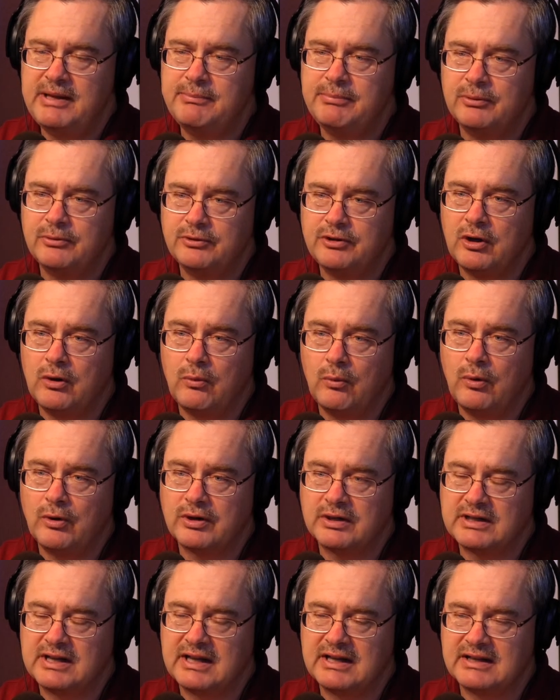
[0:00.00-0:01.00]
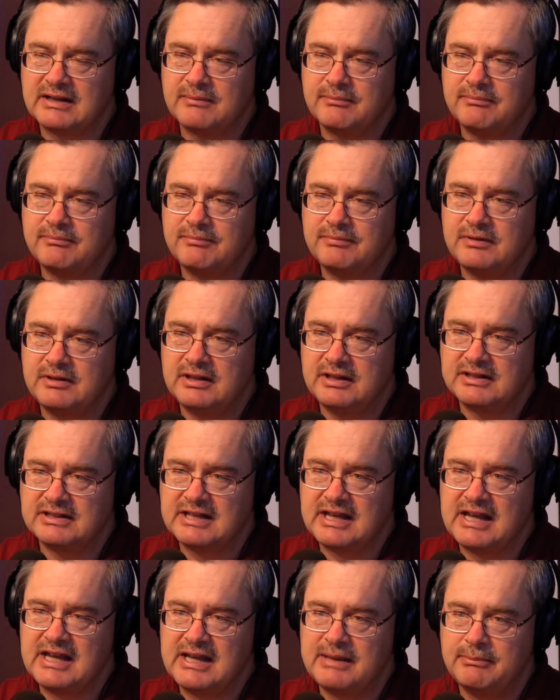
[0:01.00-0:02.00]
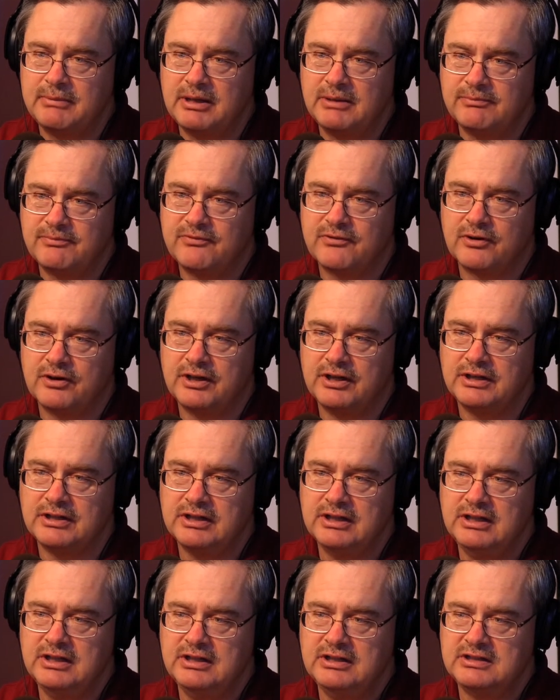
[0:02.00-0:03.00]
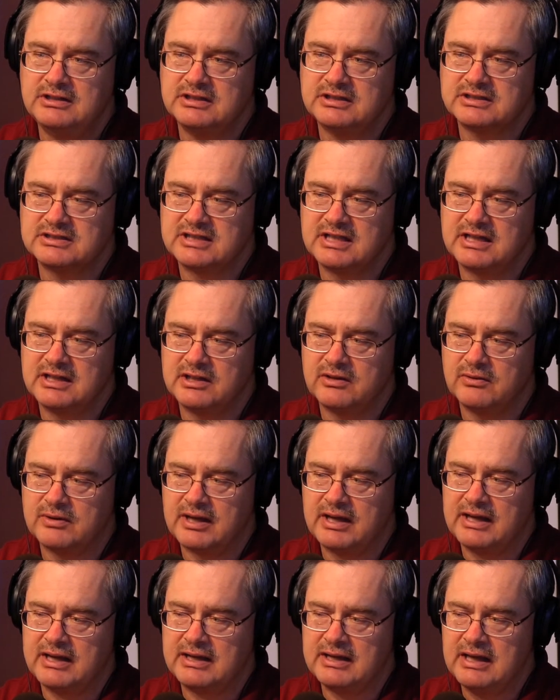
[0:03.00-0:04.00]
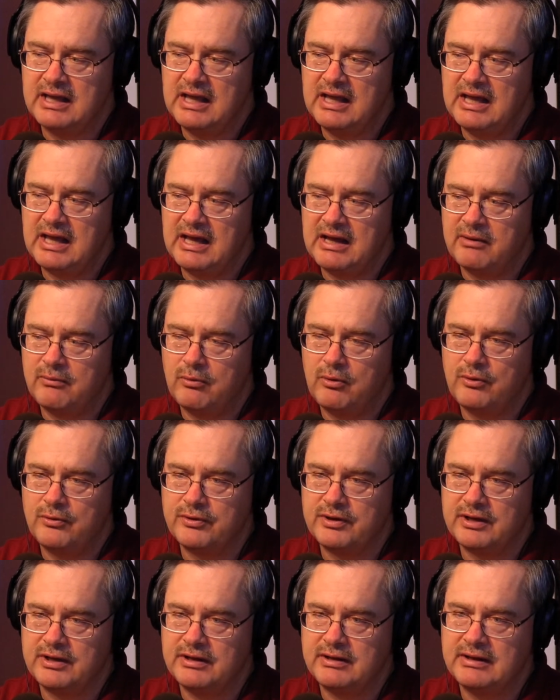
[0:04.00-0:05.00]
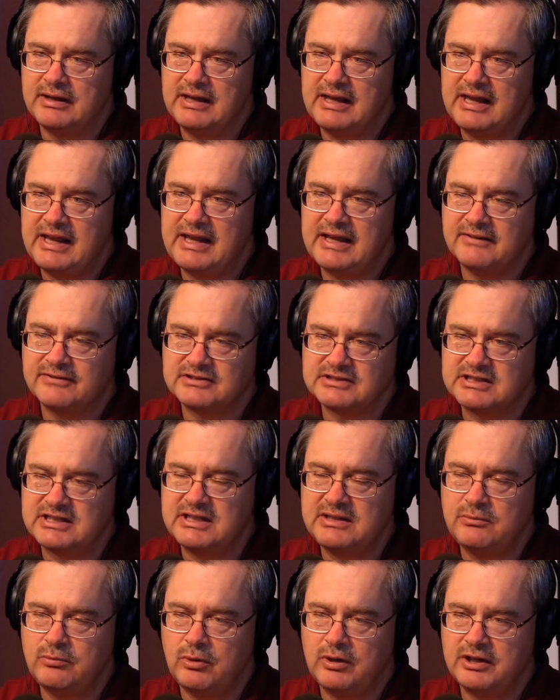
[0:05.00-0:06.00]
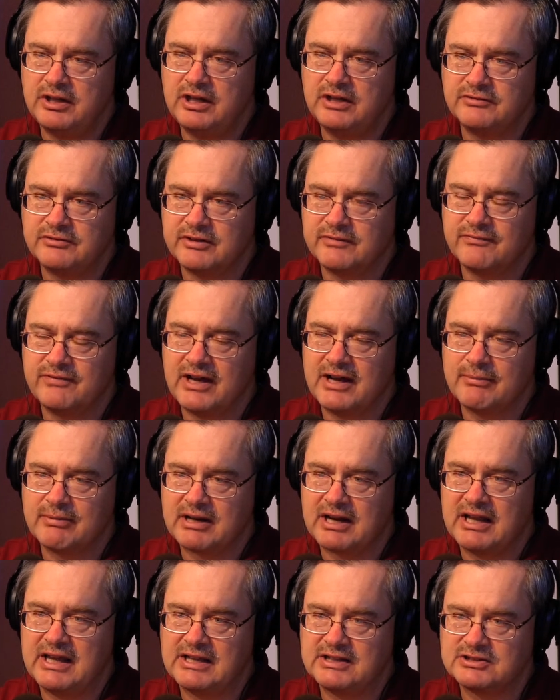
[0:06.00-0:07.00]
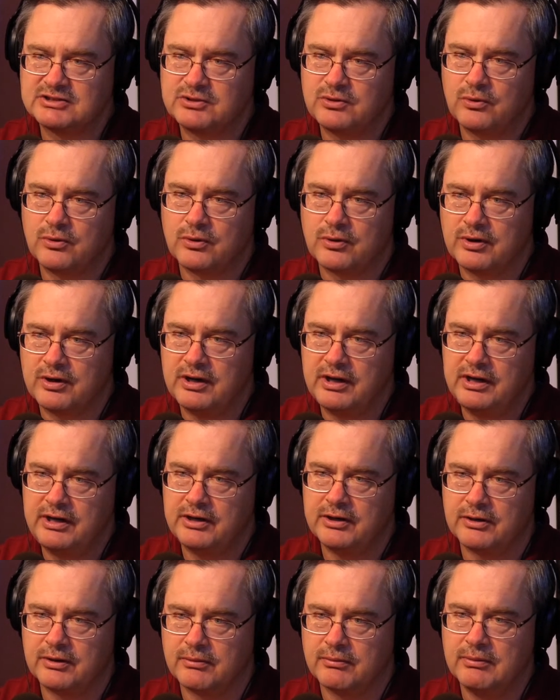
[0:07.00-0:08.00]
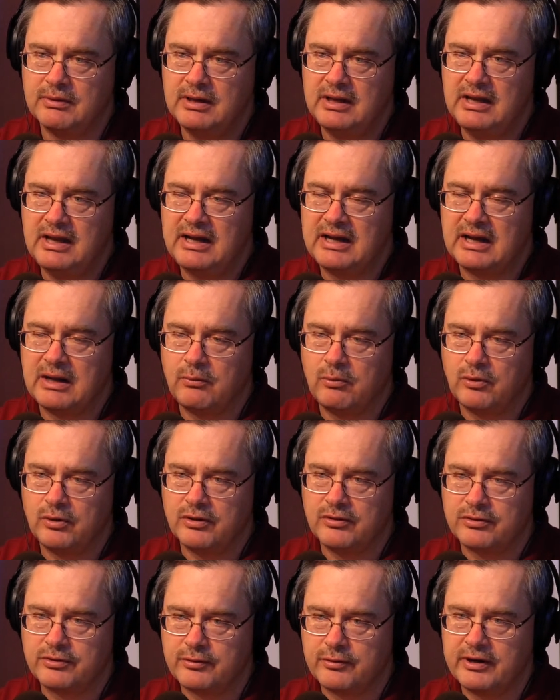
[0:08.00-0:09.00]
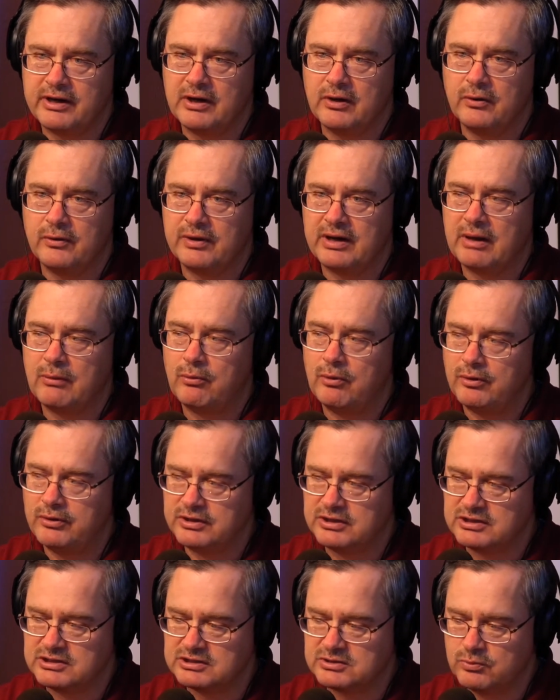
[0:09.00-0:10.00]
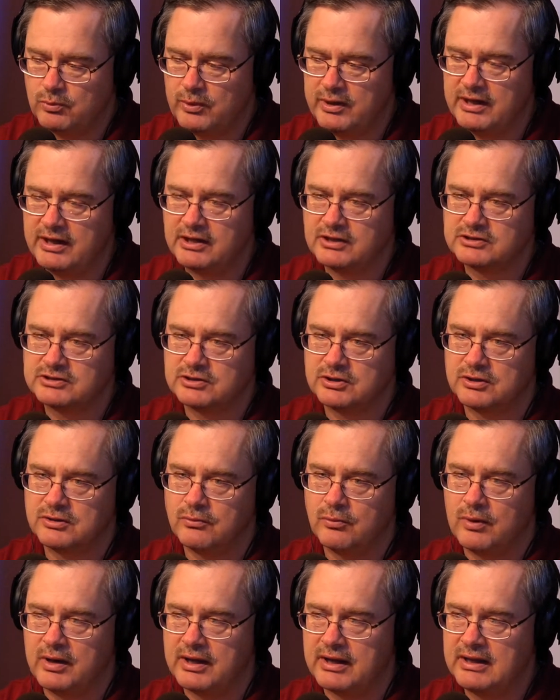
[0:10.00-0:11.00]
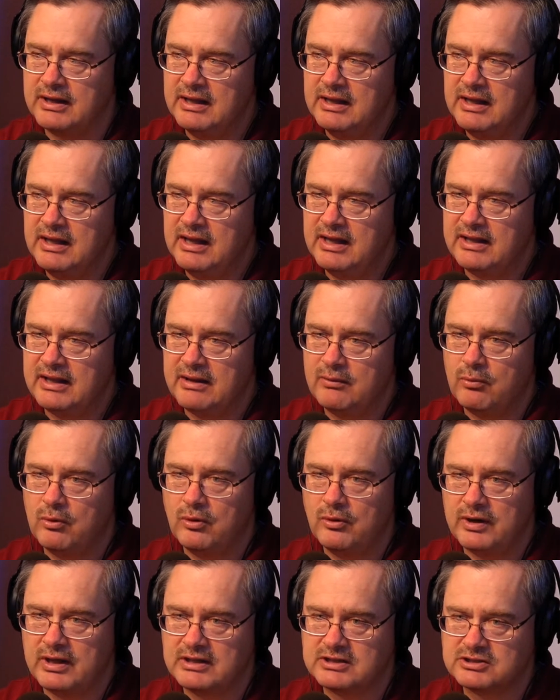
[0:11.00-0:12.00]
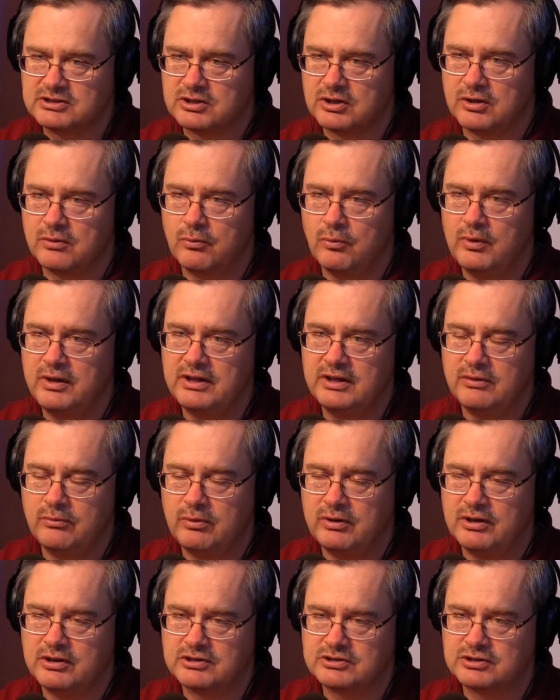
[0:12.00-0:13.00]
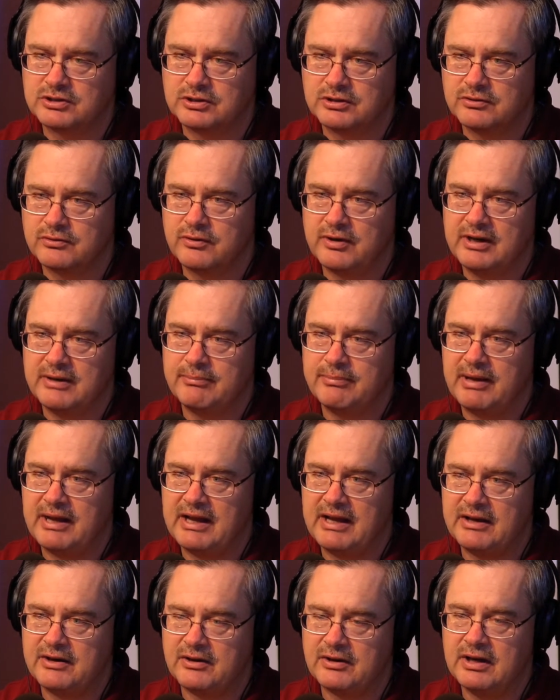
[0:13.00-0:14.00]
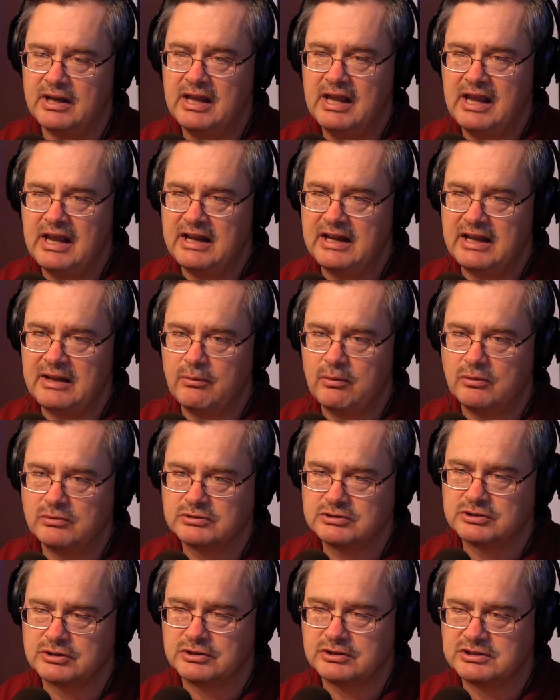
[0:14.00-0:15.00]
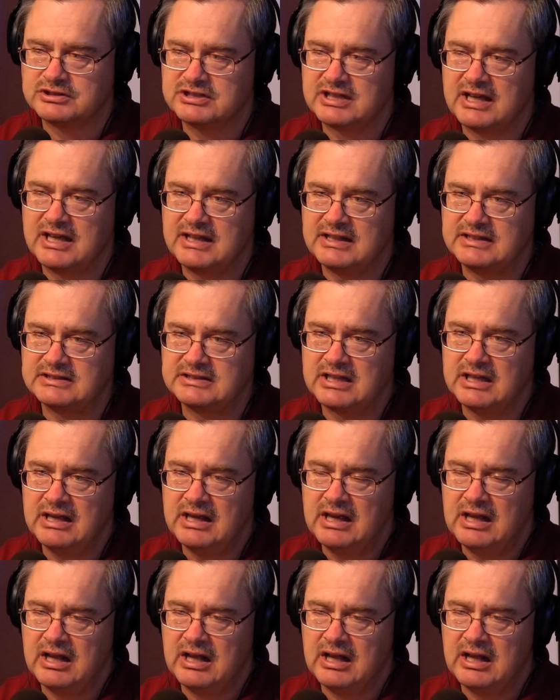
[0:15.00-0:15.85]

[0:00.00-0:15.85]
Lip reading: People don't want to take the time up front to say, okay, I want a FC 100 fiberglass door here, and I want it 3.0, and I want it to swing a certain way, and they want a certain window with a certain grid pattern, and they want certain signs.